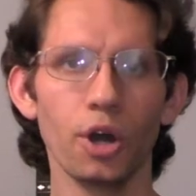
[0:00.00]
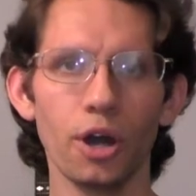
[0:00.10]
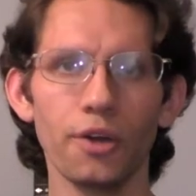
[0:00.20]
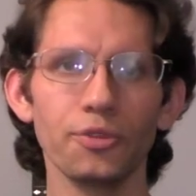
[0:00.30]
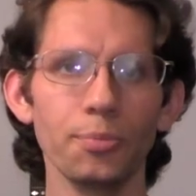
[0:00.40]

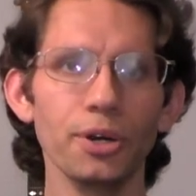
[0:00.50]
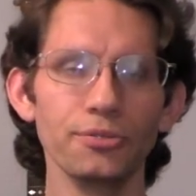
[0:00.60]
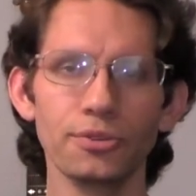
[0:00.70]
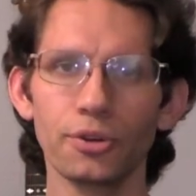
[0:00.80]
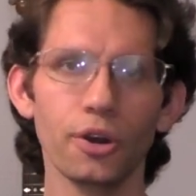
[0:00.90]
off the
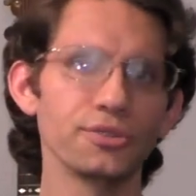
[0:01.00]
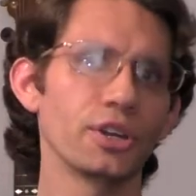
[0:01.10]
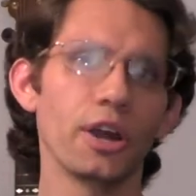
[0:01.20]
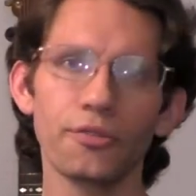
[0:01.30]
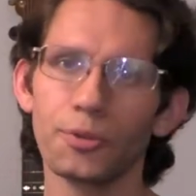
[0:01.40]
boat, or
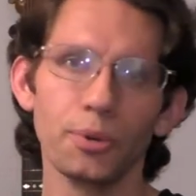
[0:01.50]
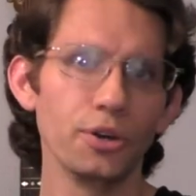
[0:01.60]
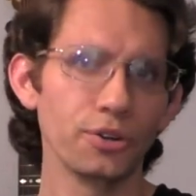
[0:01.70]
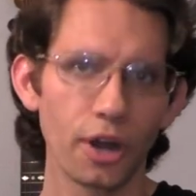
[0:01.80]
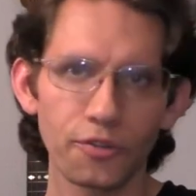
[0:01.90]
off
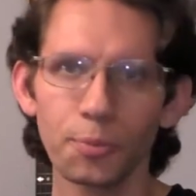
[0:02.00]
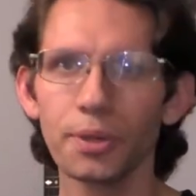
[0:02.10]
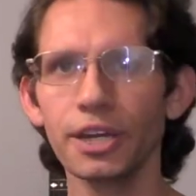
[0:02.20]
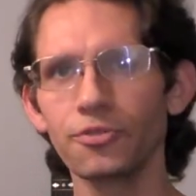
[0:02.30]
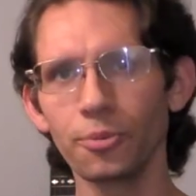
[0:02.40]
the
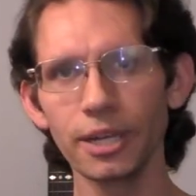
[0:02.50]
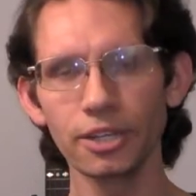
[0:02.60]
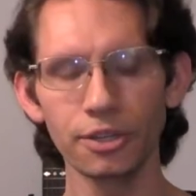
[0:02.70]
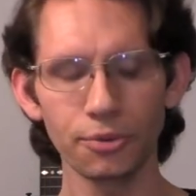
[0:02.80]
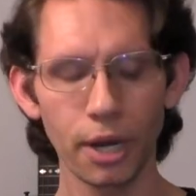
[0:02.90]
plane from
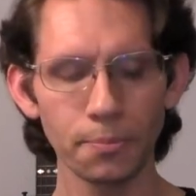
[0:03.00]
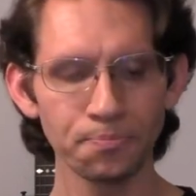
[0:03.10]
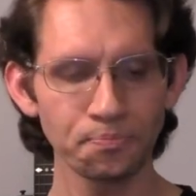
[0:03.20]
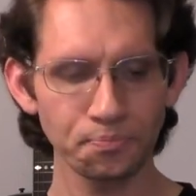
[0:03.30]
England, right?